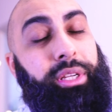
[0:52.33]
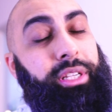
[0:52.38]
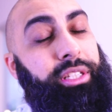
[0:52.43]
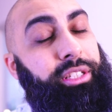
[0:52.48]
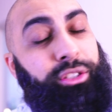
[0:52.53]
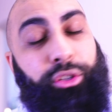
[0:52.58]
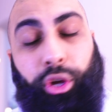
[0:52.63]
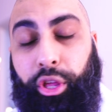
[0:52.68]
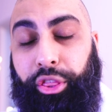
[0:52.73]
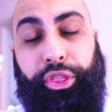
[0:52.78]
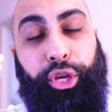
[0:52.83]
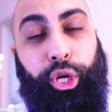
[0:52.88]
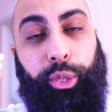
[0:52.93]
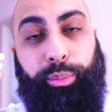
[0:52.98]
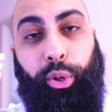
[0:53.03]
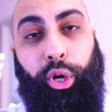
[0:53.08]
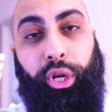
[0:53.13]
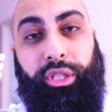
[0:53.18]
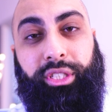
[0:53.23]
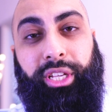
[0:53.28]
It is not third
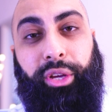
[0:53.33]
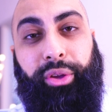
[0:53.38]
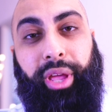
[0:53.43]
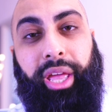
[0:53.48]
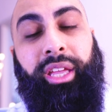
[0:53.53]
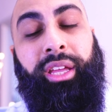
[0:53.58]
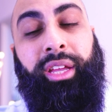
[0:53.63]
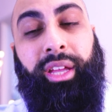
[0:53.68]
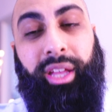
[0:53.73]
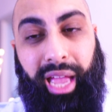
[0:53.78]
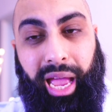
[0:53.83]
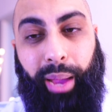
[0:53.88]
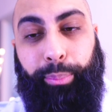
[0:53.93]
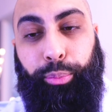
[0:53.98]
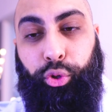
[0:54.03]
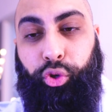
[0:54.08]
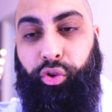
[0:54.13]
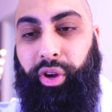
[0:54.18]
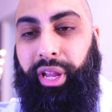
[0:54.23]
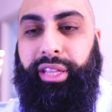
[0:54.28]
party, okay?
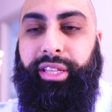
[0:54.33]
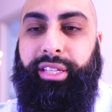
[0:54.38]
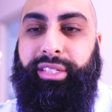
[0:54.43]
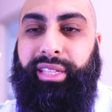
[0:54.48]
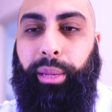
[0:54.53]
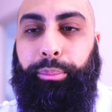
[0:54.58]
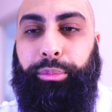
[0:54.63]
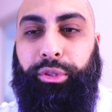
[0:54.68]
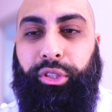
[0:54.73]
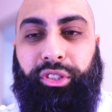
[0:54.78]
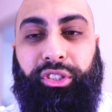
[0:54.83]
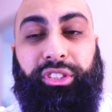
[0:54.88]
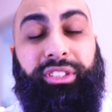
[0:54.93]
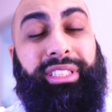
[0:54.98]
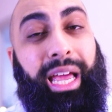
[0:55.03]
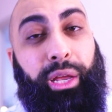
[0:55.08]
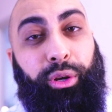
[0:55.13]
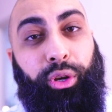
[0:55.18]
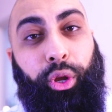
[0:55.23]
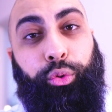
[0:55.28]
Apple created this app. So just
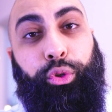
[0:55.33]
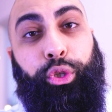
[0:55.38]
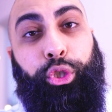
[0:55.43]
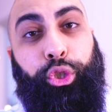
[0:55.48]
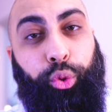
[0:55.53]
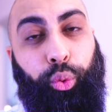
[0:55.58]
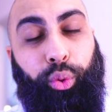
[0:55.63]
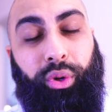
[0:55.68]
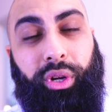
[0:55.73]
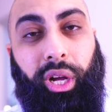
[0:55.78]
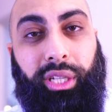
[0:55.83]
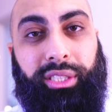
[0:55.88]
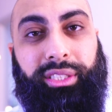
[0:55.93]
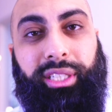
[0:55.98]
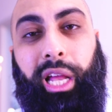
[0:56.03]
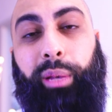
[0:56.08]
download Shortcuts.